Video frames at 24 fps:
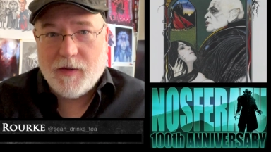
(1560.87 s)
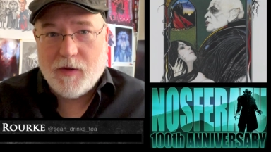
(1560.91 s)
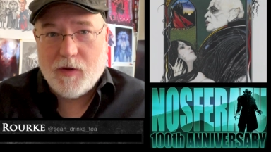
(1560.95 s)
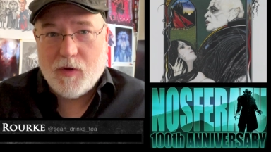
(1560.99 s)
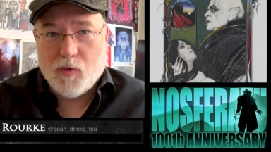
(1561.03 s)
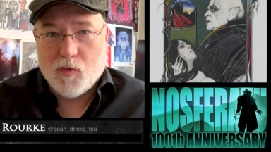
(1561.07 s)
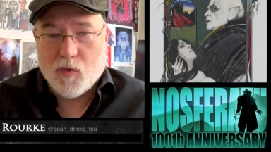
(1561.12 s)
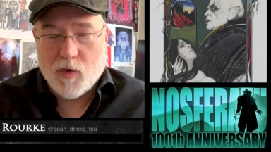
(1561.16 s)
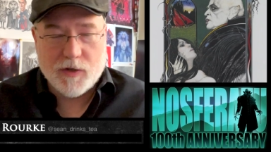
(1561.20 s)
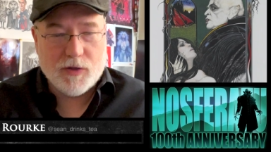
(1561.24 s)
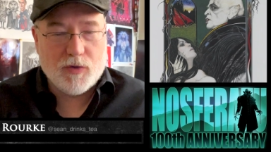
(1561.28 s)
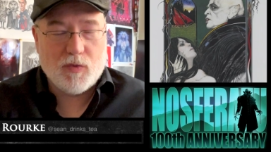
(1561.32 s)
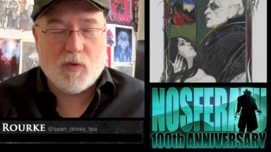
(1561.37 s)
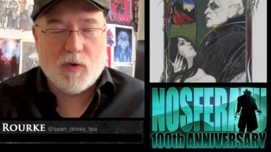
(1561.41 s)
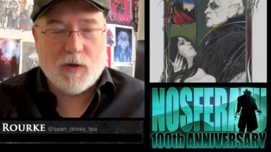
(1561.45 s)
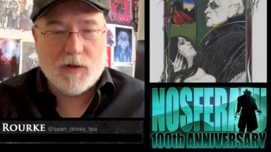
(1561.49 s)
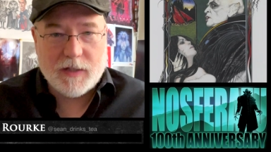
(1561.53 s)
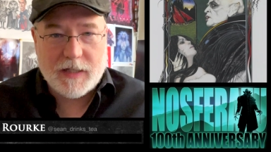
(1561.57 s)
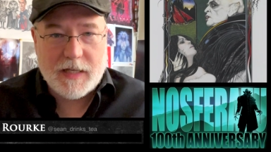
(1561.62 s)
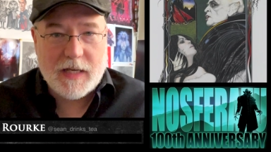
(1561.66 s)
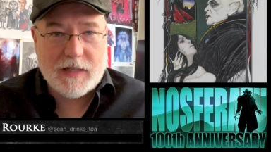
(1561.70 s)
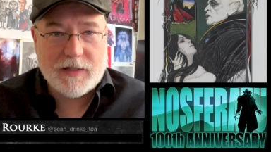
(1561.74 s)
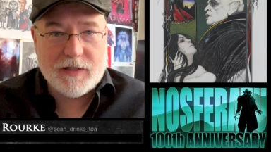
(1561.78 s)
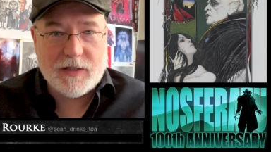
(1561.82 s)
was
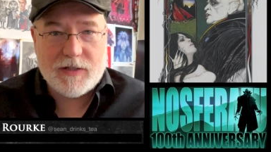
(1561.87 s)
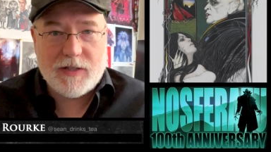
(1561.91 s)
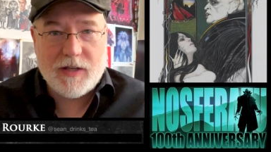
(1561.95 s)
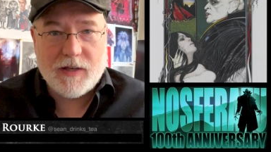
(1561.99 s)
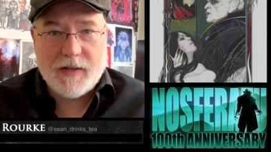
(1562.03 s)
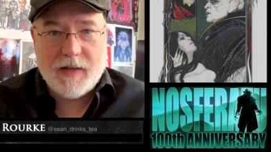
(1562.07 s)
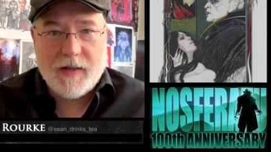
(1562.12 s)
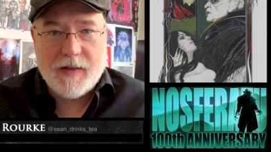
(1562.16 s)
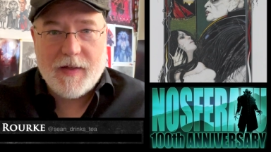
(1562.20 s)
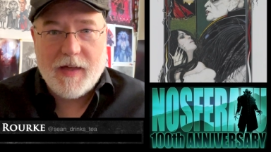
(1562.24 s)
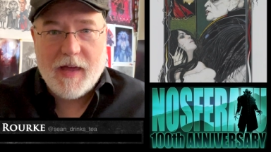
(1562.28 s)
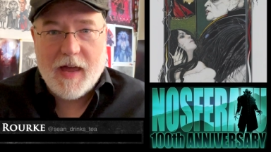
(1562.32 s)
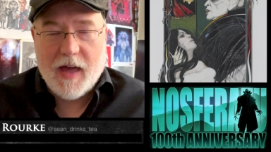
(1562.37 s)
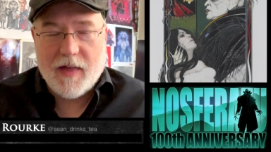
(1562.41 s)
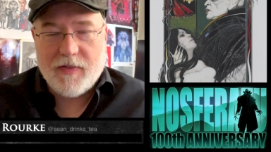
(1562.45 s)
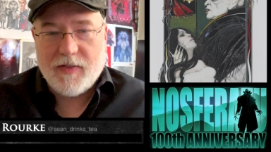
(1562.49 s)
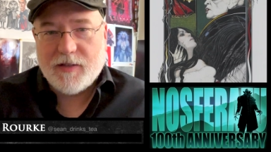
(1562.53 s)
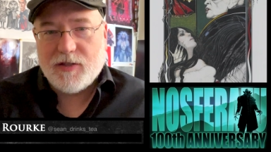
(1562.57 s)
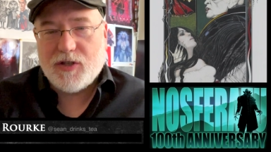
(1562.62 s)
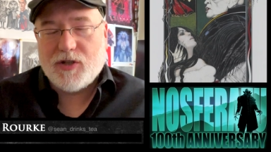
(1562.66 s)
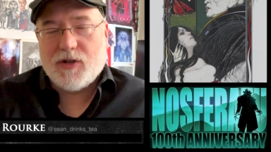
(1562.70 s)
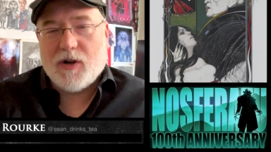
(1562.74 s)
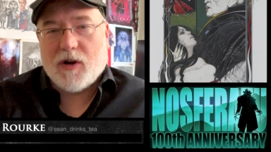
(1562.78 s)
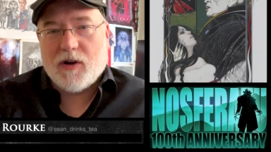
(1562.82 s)
released. And
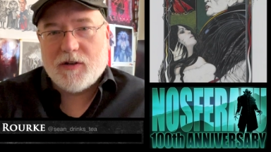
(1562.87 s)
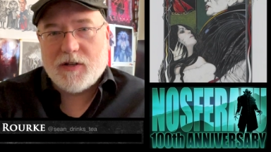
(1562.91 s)
this starred